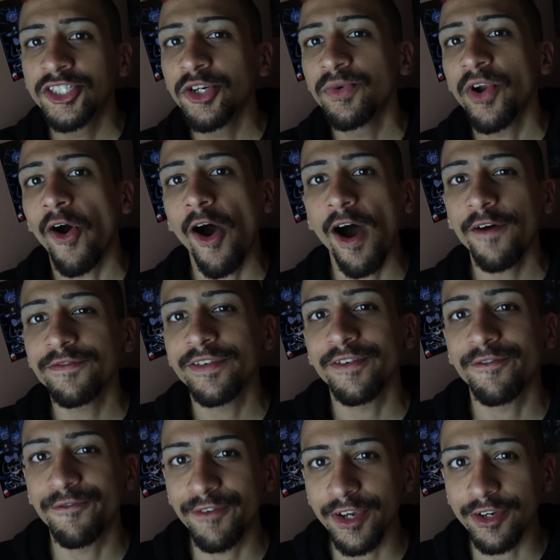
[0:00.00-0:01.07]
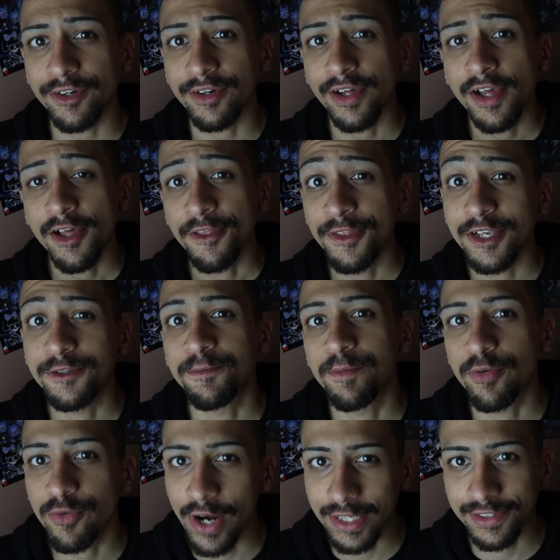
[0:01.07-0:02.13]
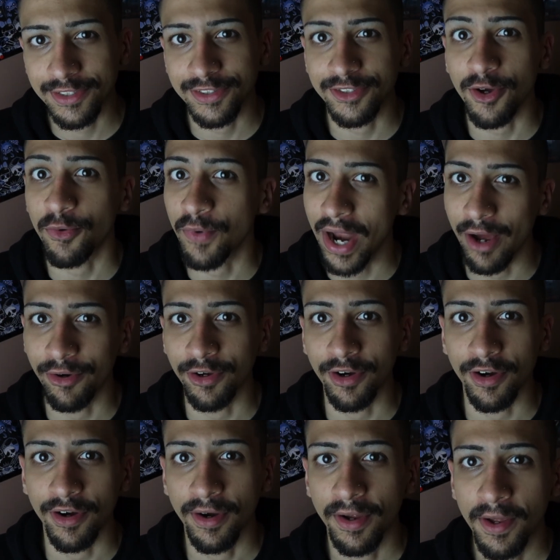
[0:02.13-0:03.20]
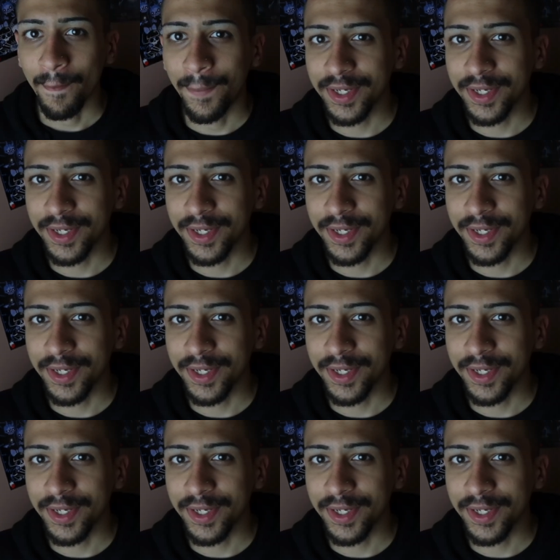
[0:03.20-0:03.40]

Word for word: she would often feel this presence around her.